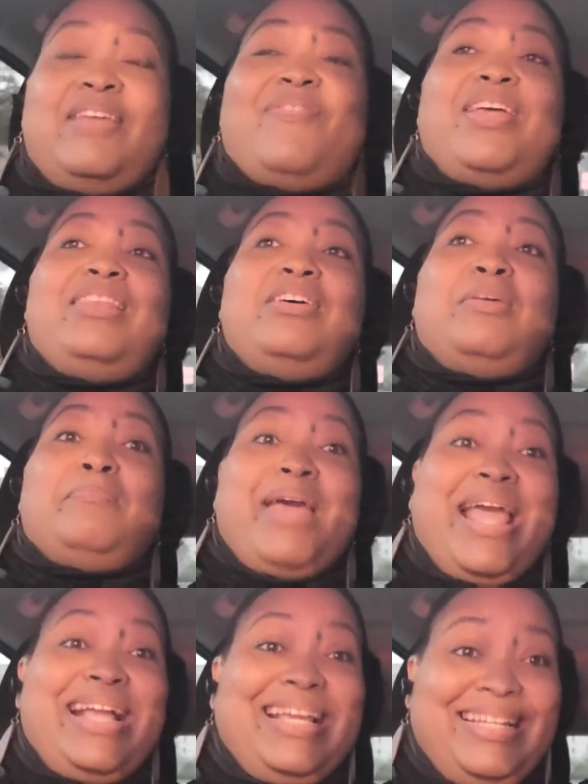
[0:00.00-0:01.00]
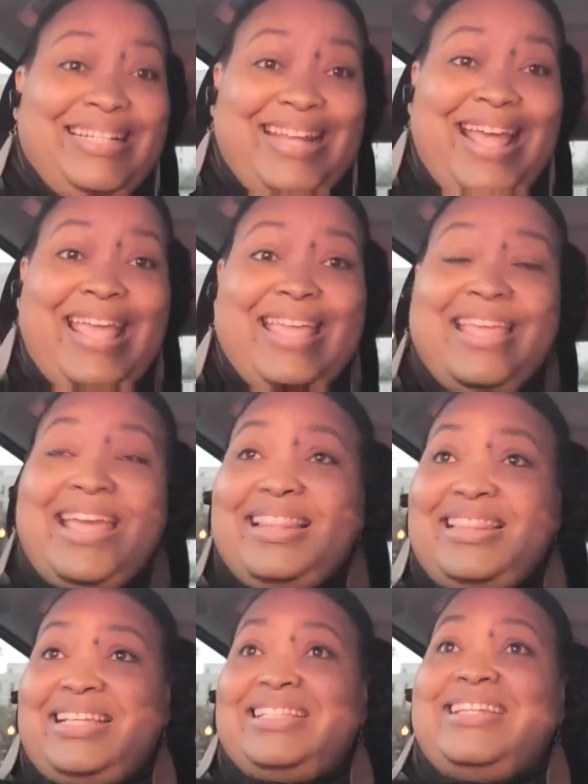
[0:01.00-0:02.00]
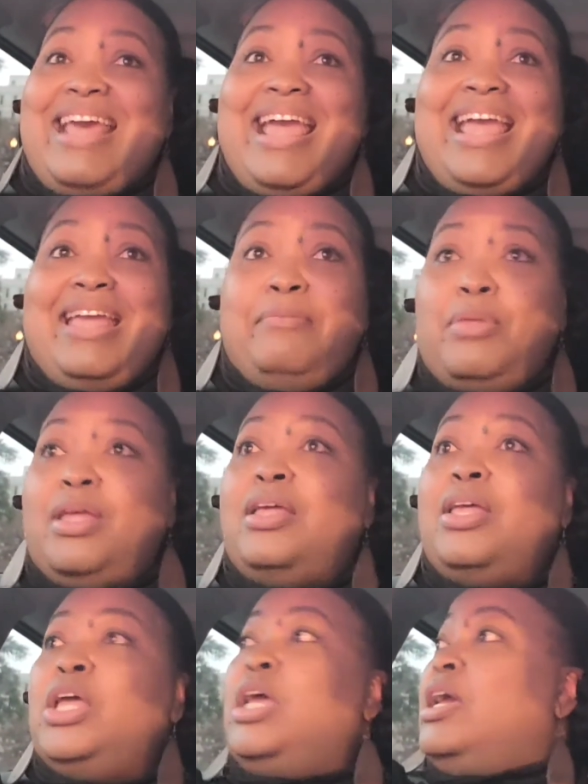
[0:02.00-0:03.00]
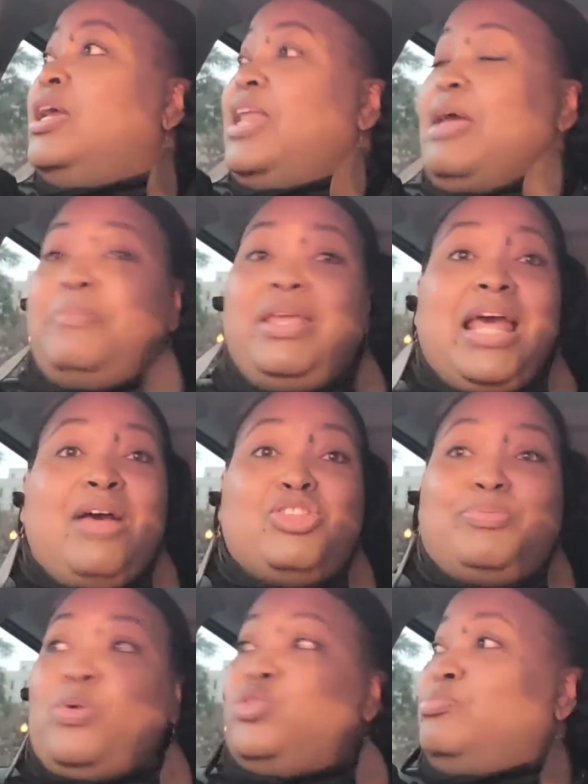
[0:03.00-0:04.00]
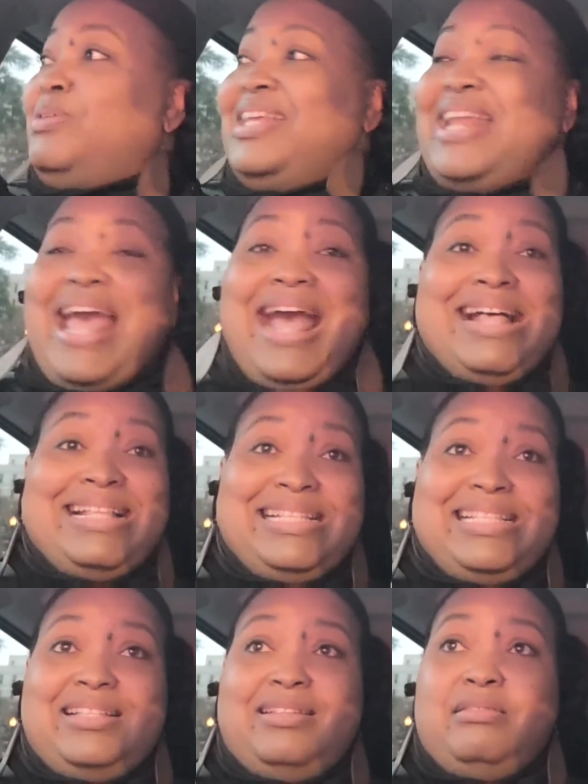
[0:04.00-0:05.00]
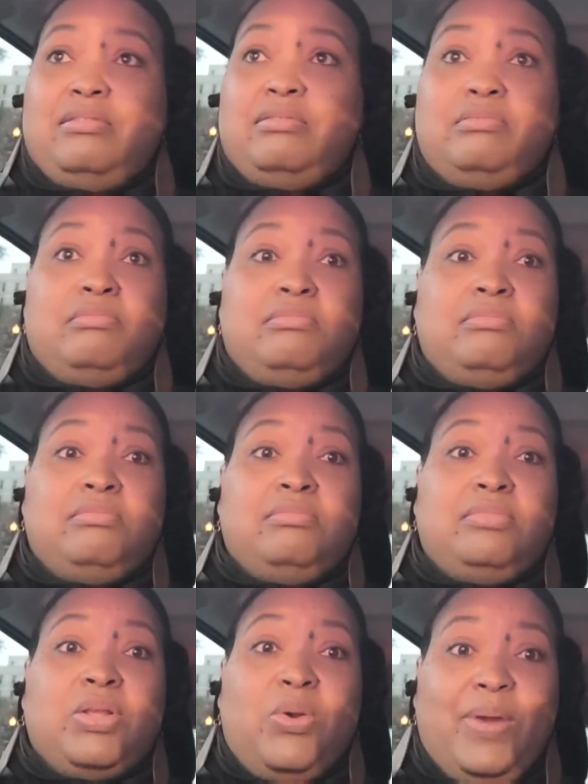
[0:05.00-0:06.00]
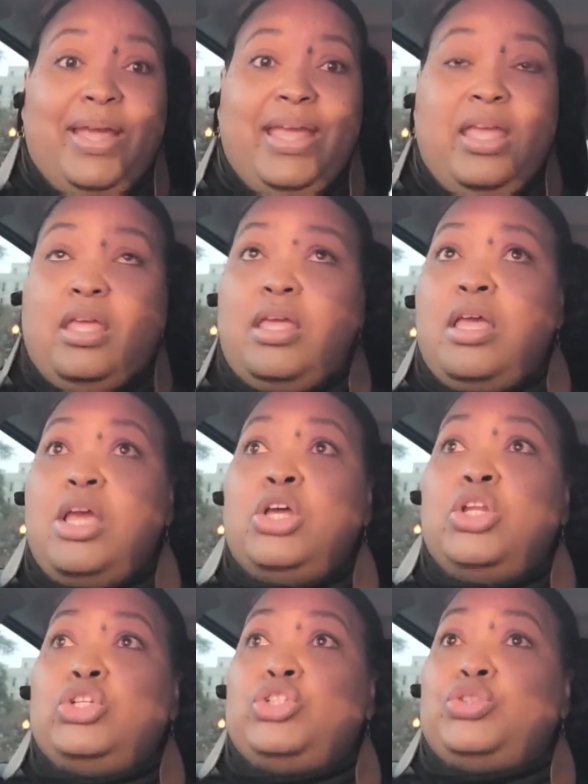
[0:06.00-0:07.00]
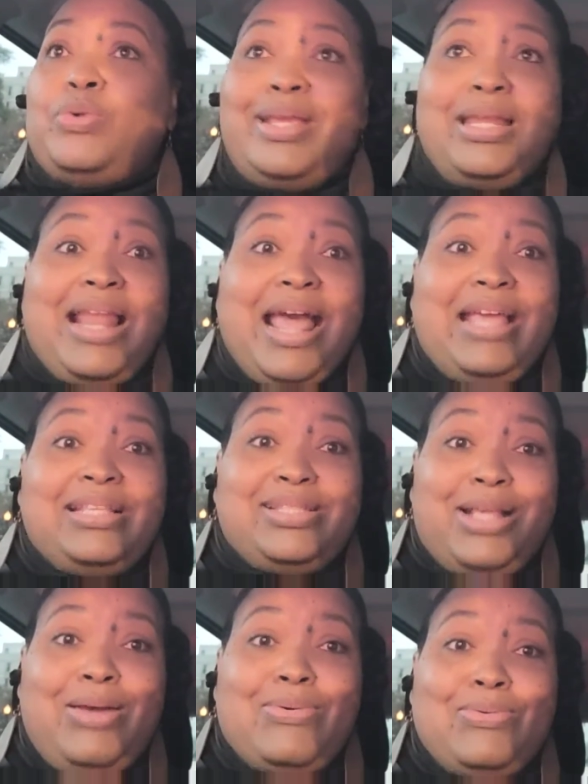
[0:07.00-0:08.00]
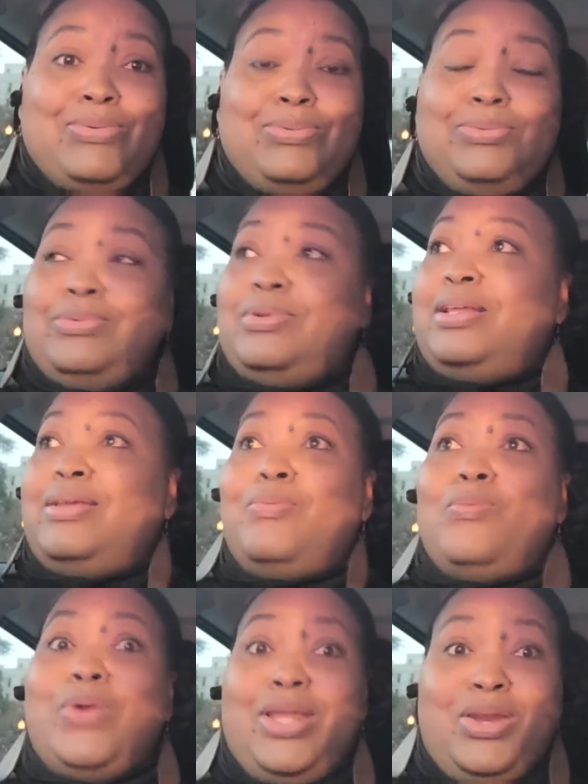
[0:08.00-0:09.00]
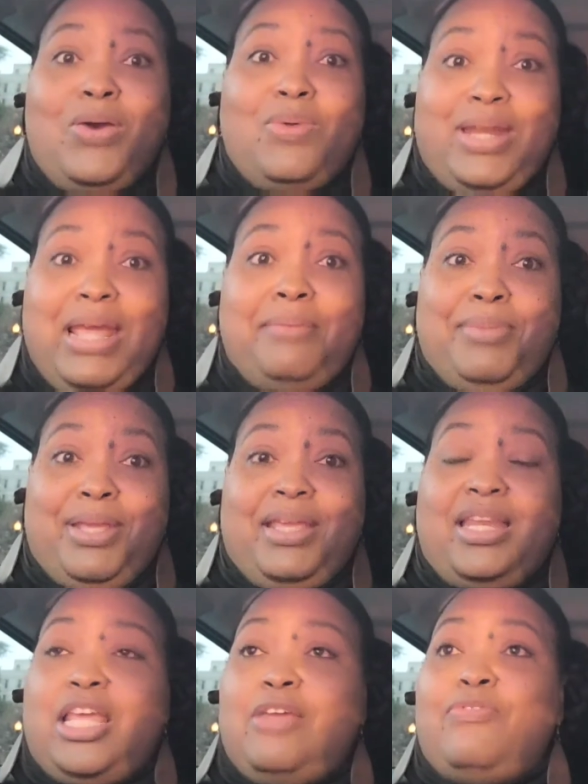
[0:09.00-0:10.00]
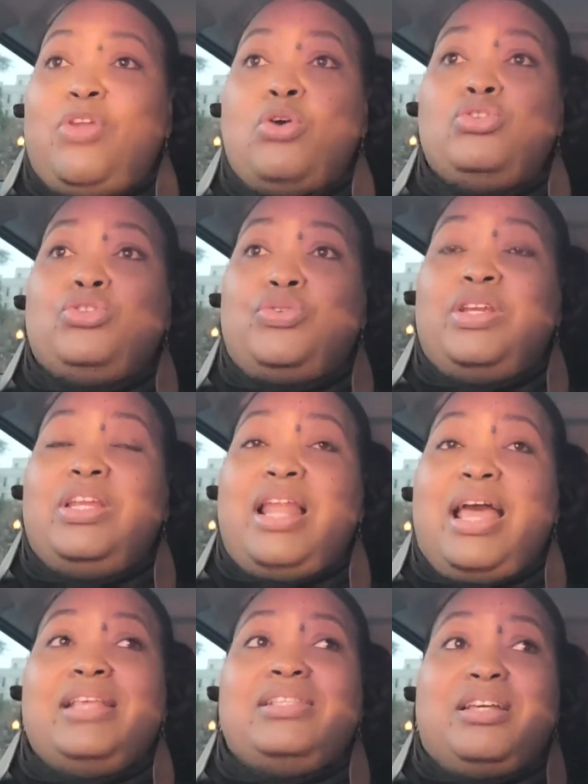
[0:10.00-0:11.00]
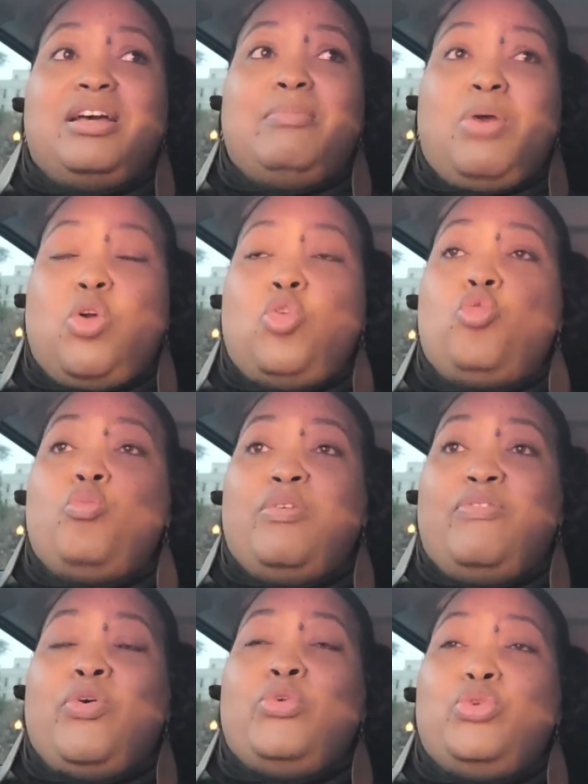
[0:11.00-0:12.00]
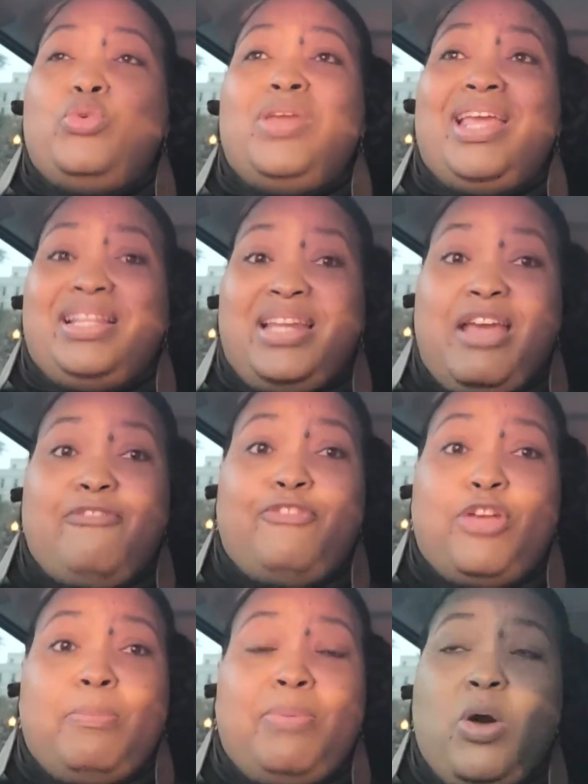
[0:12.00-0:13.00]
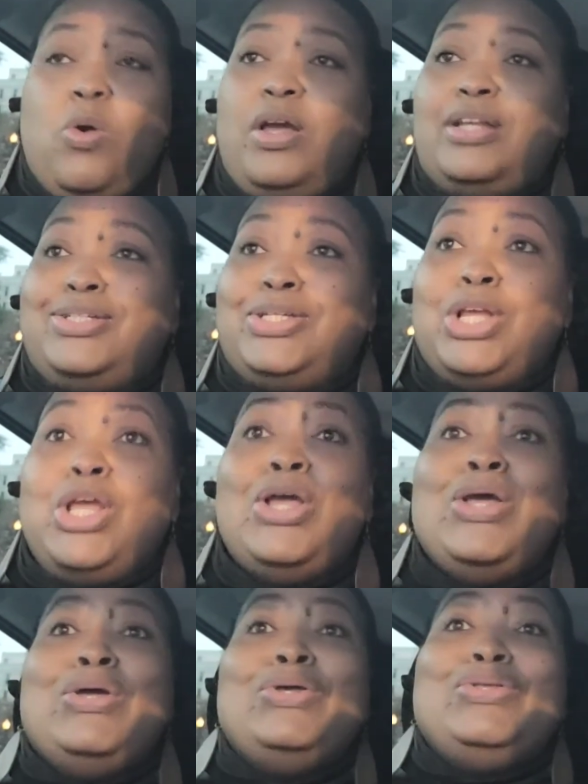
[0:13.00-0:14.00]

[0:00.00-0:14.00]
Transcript: at if, look, back in the day, at this time, that mean I was supposed to be in the house. Okay? The street lights on, we know what that means. If your street lights come on before you get to that front porch,